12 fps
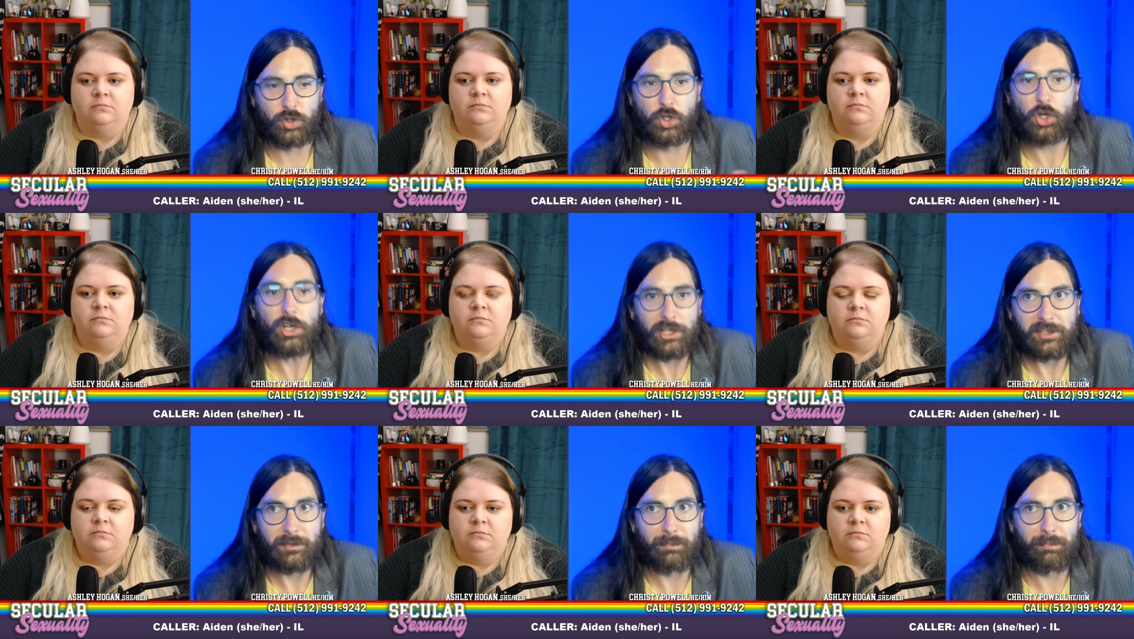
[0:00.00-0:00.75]

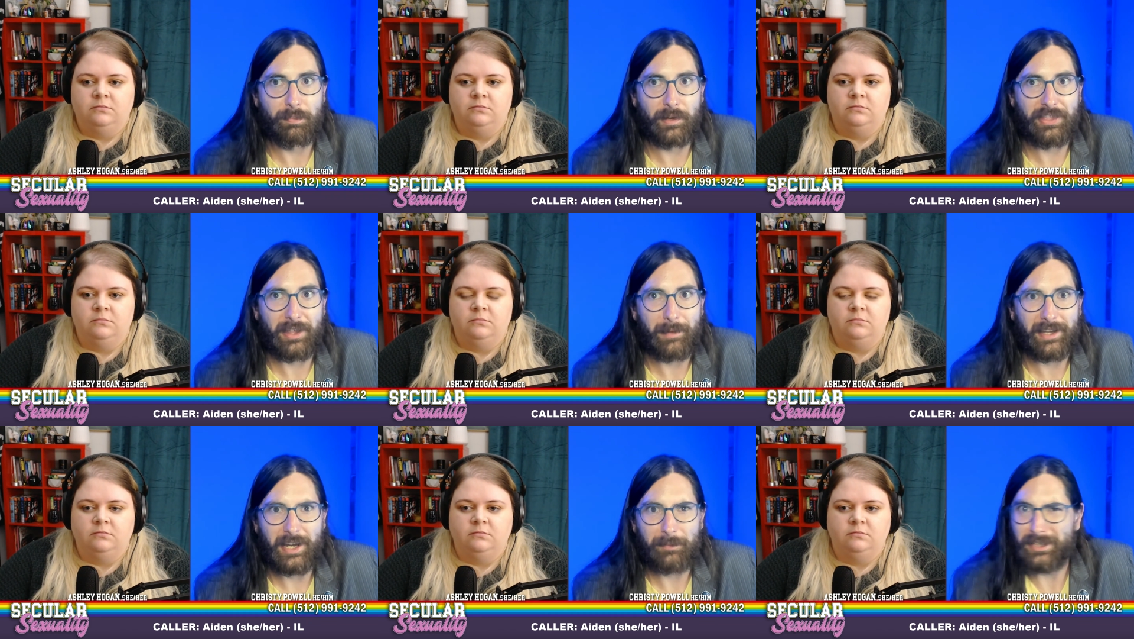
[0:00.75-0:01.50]
Speaker 1: good, but they
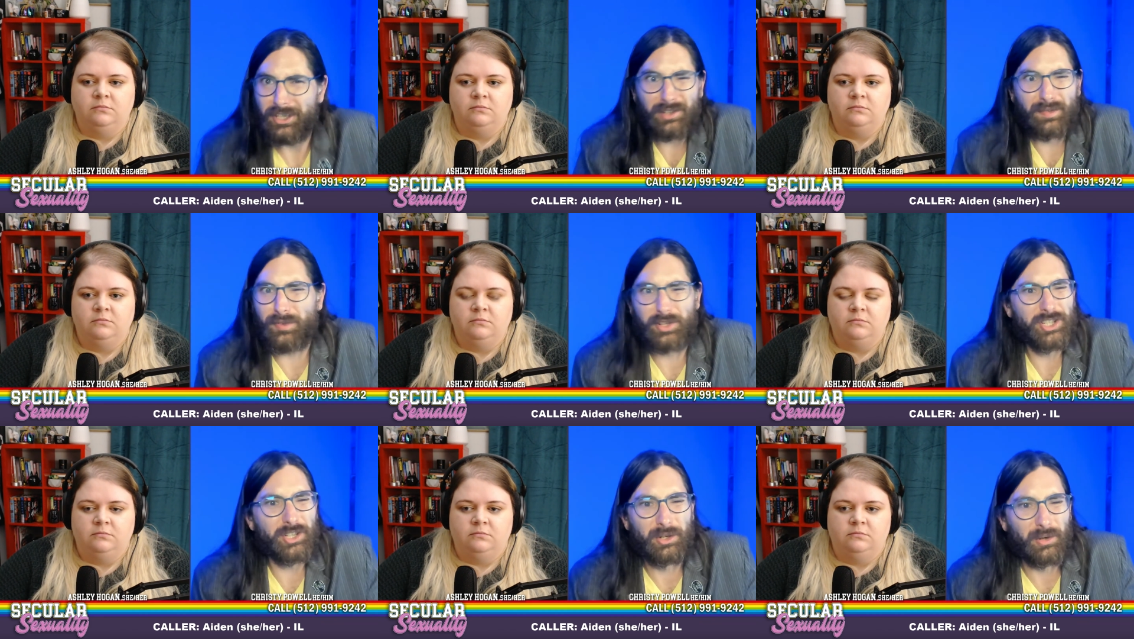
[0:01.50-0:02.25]
might not be good for
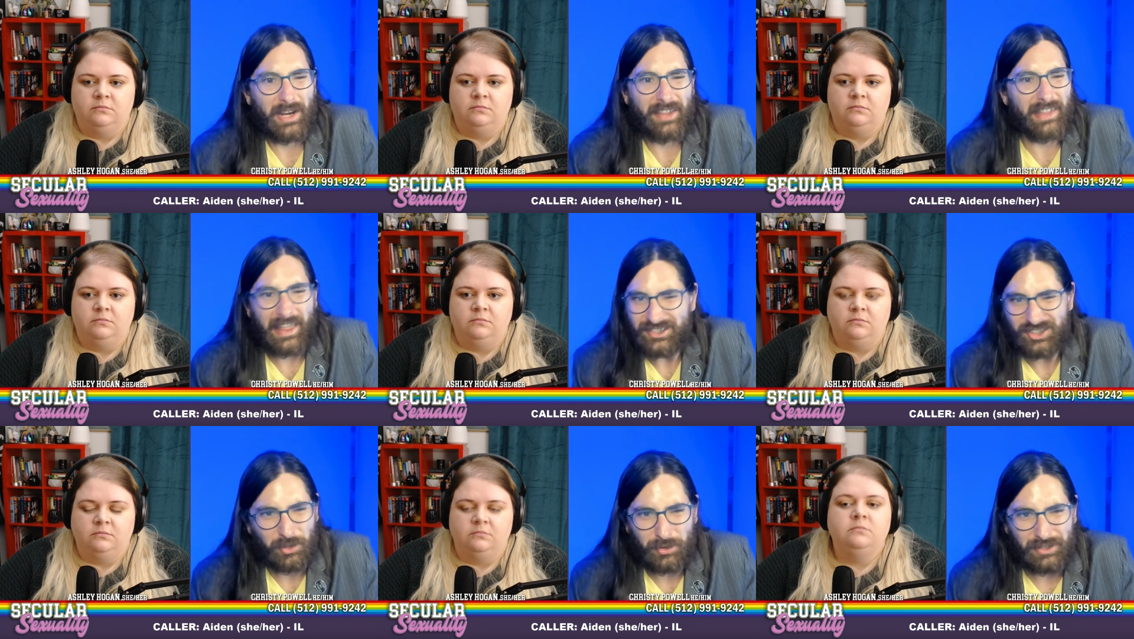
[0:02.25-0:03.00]
you, and
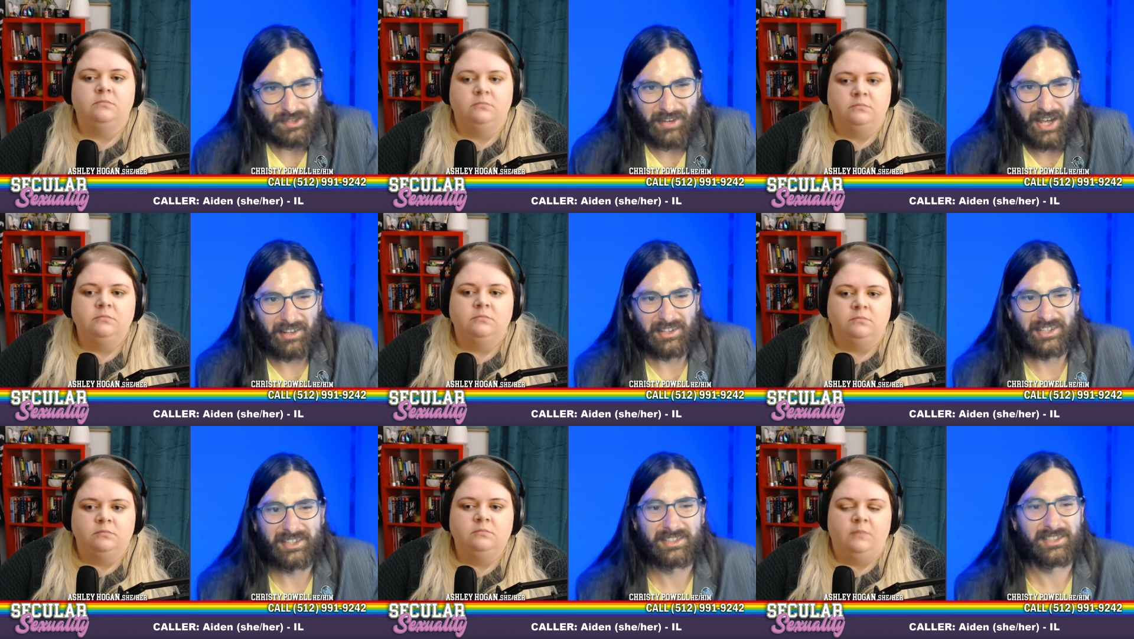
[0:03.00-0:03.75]
that's totally
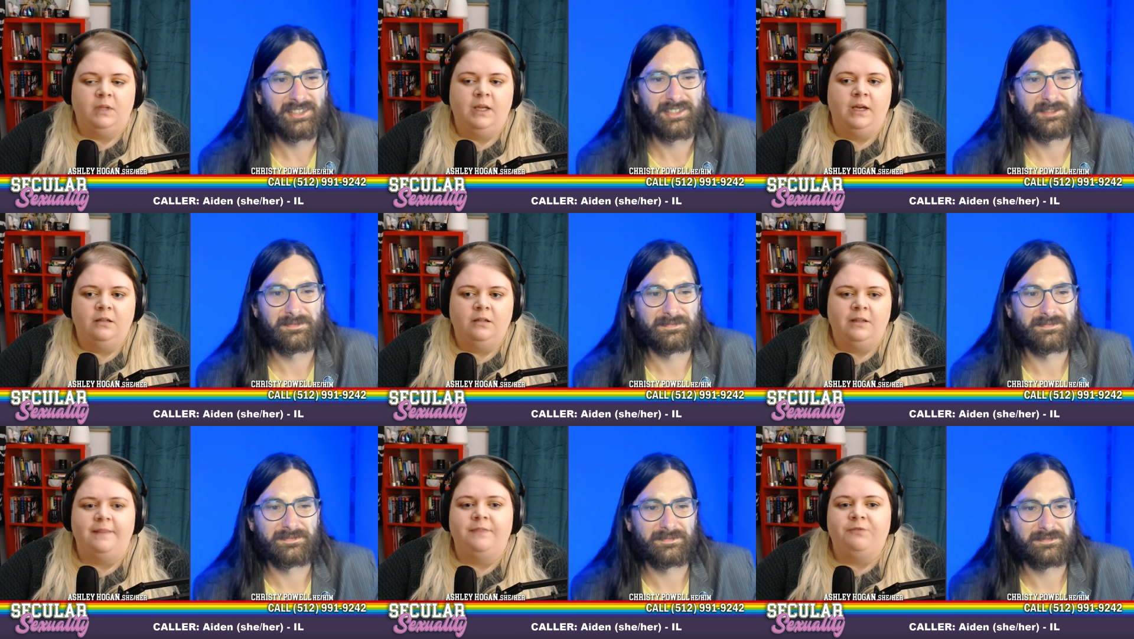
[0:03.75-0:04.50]
valid.
Speaker 2: Yeah.
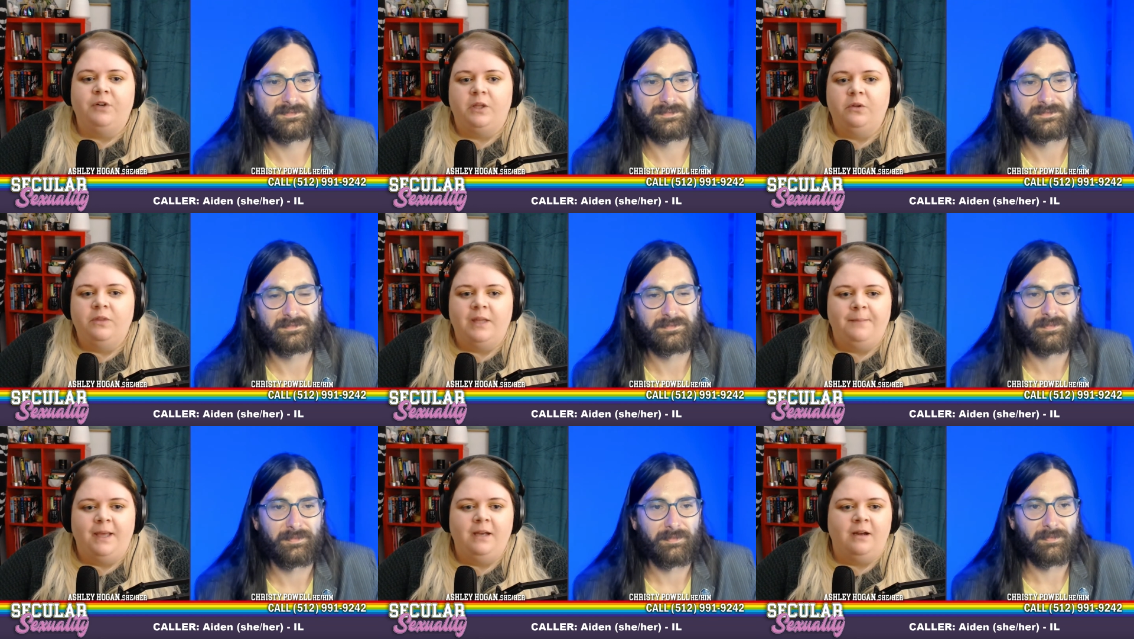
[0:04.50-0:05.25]
Like for you, they
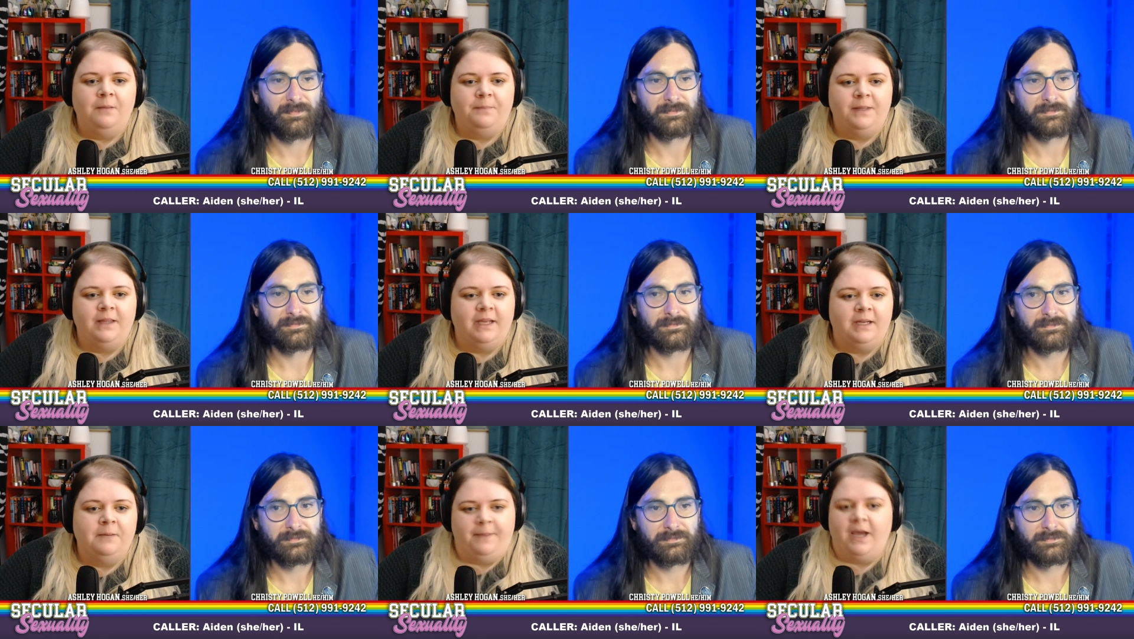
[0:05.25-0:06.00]
may not be like
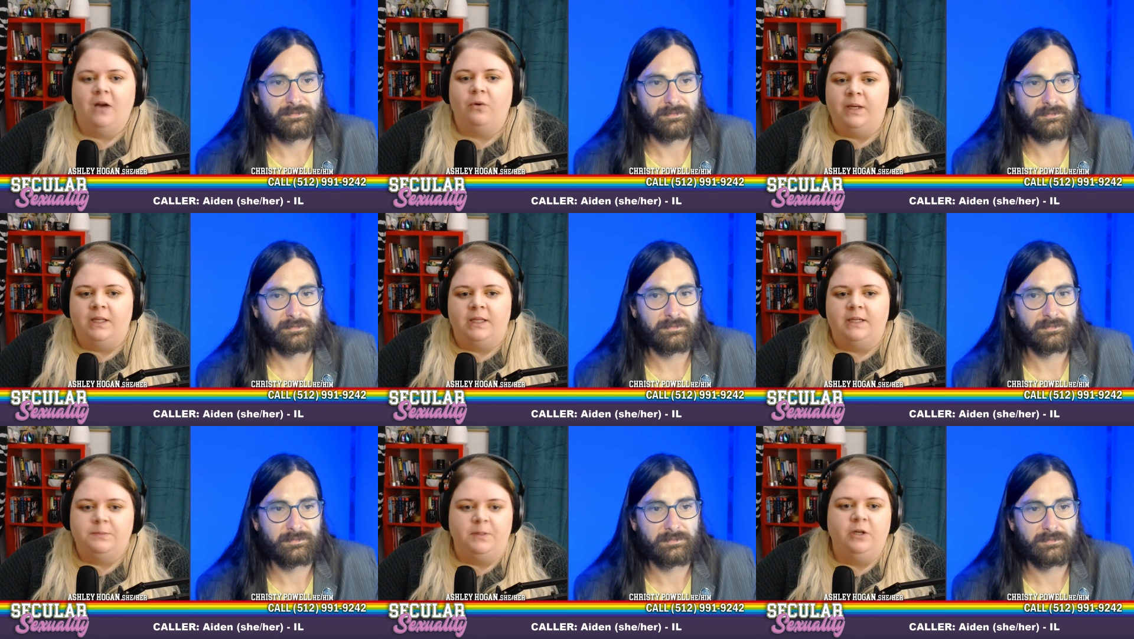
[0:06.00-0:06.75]
an empowering
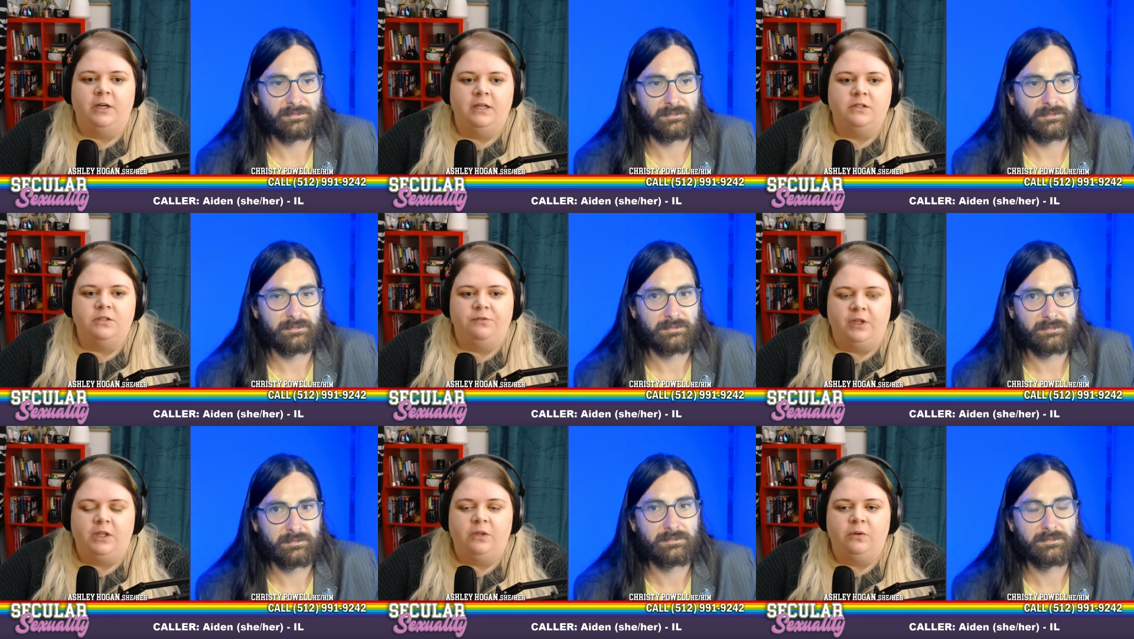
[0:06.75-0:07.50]
experience. For
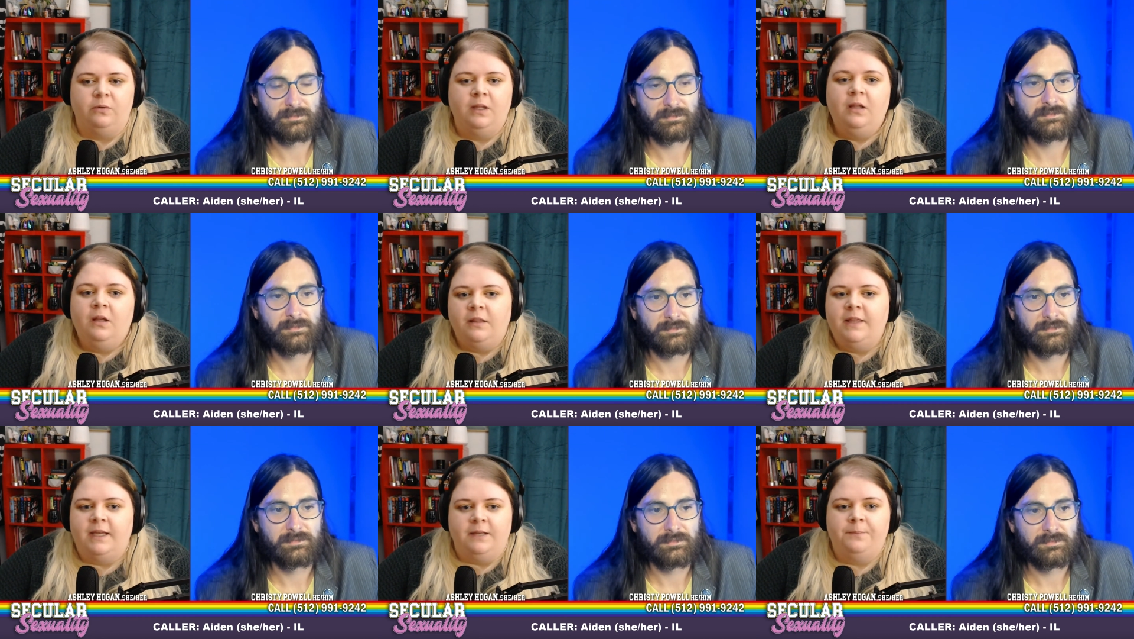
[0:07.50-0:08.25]
you,
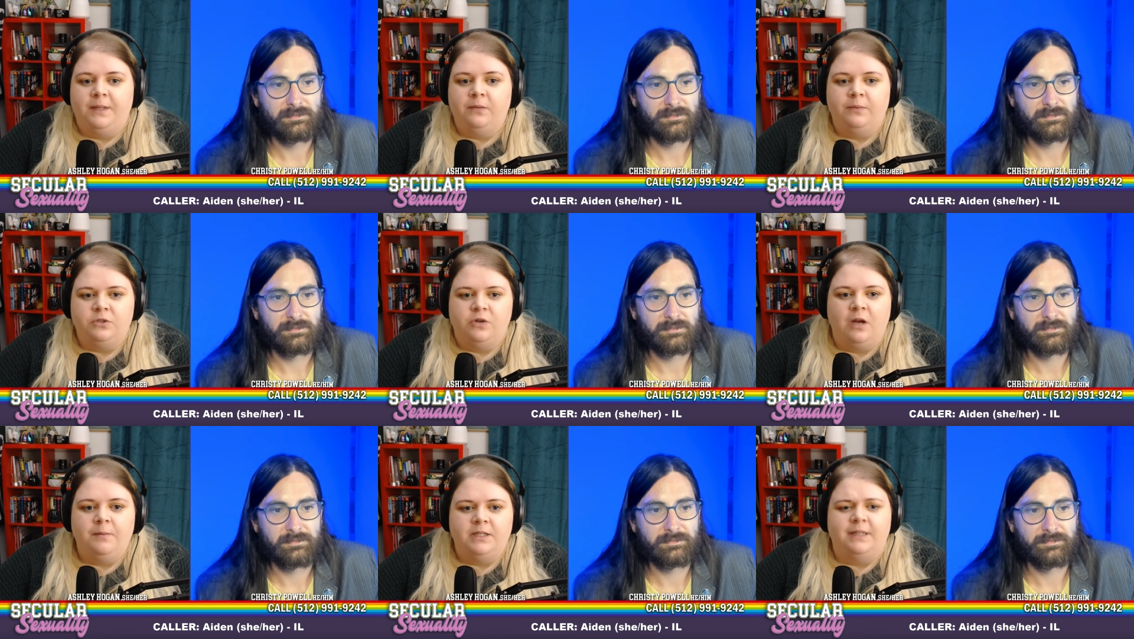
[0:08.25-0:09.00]
they can be re
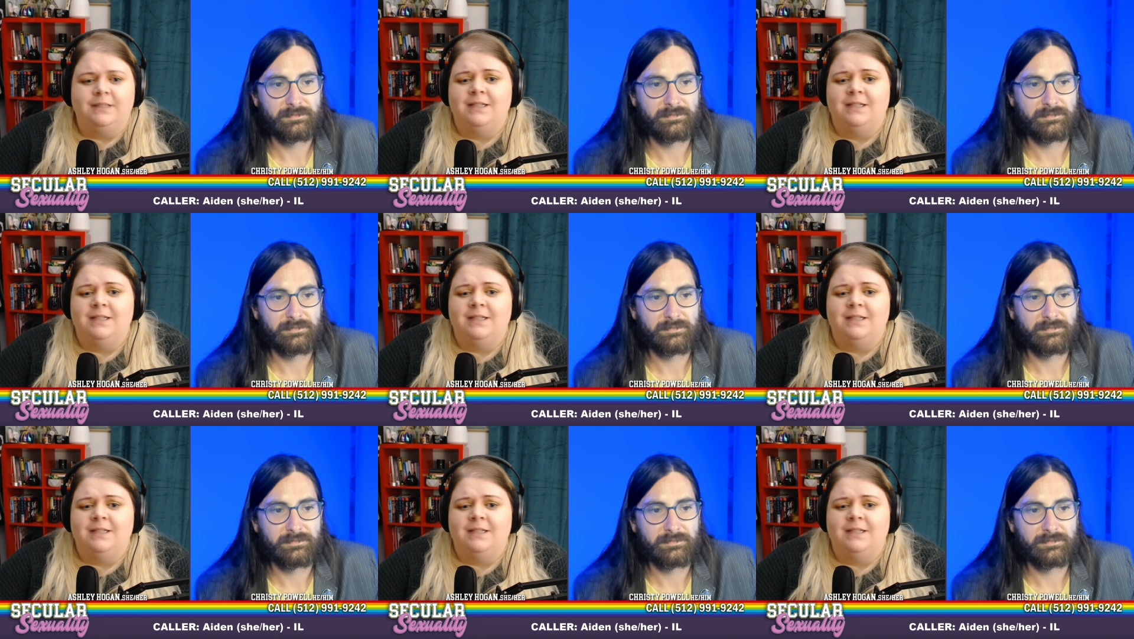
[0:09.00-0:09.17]
traumatizing.